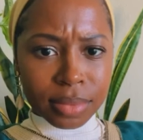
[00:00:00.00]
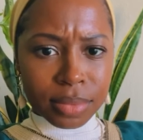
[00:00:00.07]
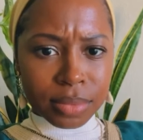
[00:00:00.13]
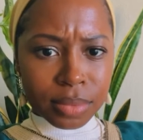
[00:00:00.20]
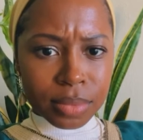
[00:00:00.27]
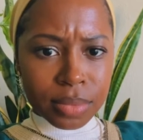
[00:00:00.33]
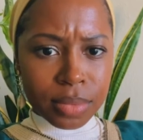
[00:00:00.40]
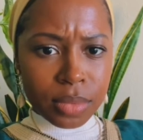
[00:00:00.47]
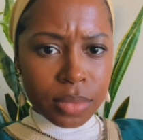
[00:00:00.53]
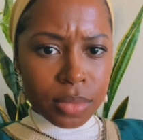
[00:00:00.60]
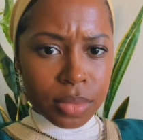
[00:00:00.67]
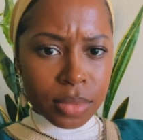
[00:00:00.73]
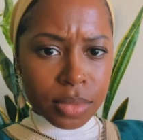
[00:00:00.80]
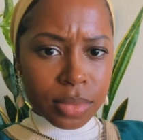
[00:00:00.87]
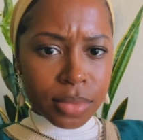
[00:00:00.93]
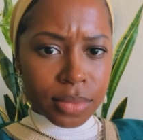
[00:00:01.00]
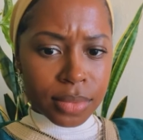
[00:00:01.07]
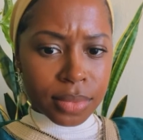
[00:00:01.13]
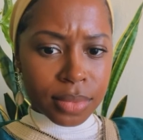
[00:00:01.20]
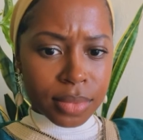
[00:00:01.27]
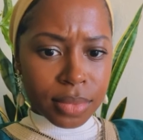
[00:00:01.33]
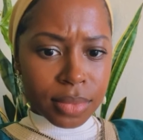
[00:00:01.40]

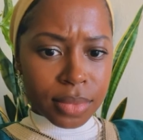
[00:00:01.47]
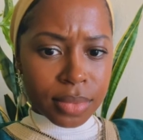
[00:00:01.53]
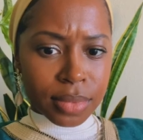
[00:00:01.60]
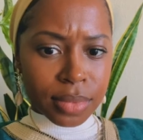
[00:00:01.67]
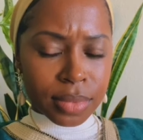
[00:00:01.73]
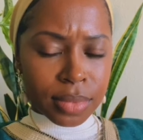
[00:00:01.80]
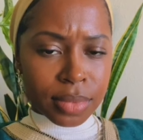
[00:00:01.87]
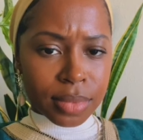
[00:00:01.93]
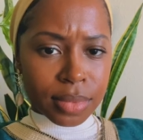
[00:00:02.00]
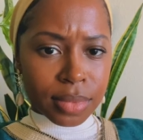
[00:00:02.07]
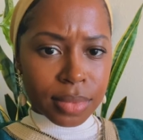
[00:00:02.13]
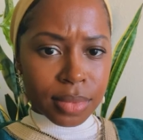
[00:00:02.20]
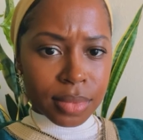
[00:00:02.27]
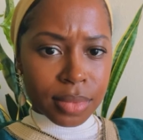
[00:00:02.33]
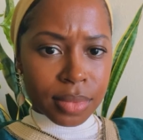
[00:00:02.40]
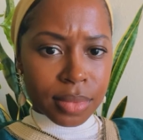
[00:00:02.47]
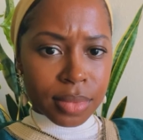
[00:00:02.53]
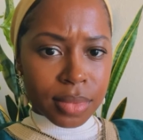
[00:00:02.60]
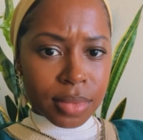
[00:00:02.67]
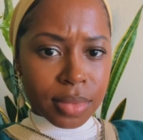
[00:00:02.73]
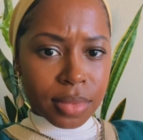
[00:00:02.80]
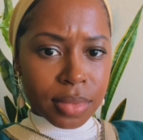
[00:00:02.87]
No one is speaking in this clip.